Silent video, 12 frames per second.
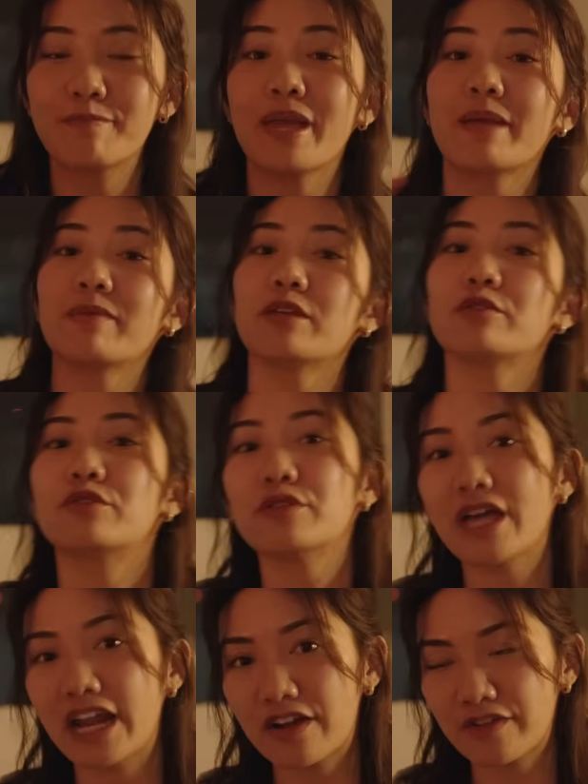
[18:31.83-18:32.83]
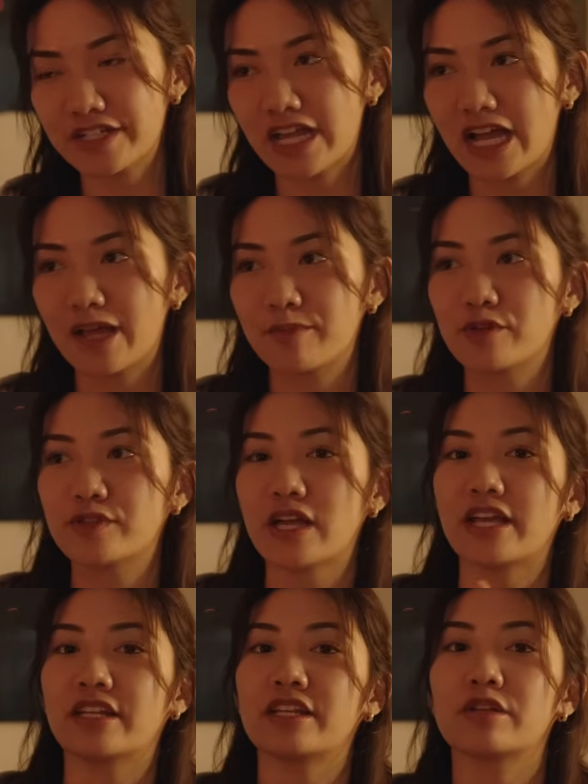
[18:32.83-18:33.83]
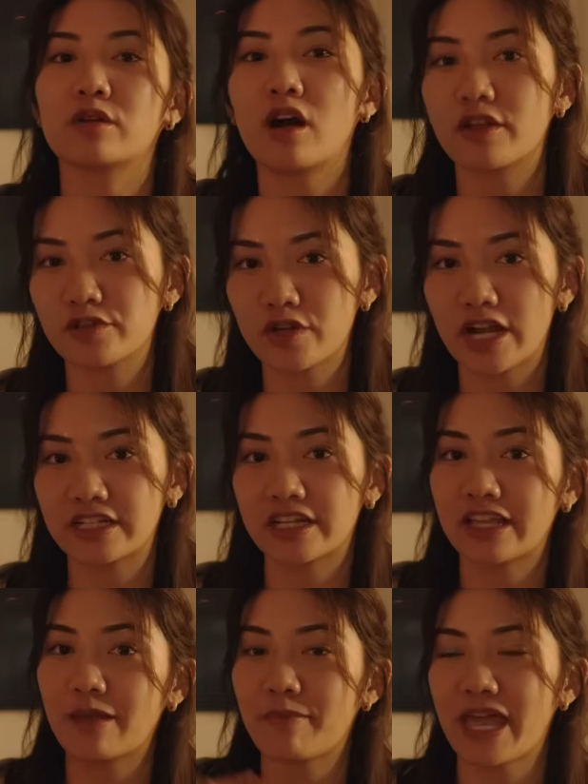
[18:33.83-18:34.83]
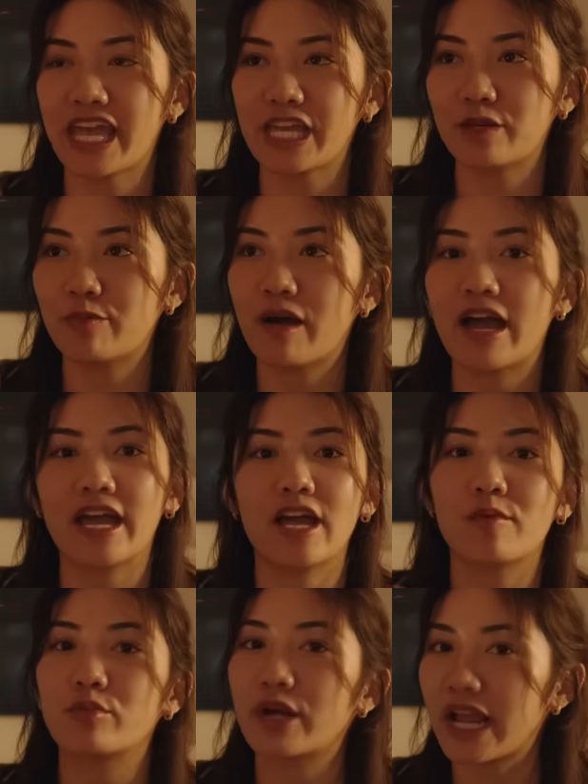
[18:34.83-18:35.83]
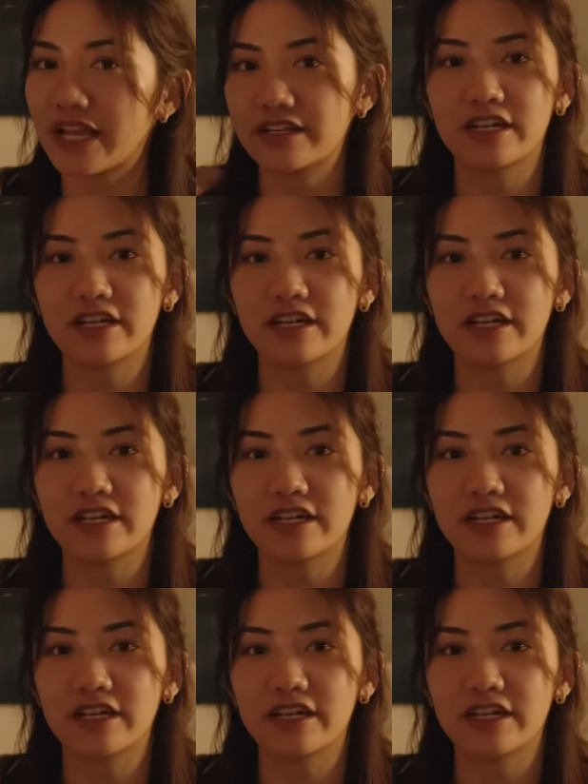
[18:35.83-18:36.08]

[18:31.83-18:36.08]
maybe you do that every time you sign a new contract and get paid by a brand,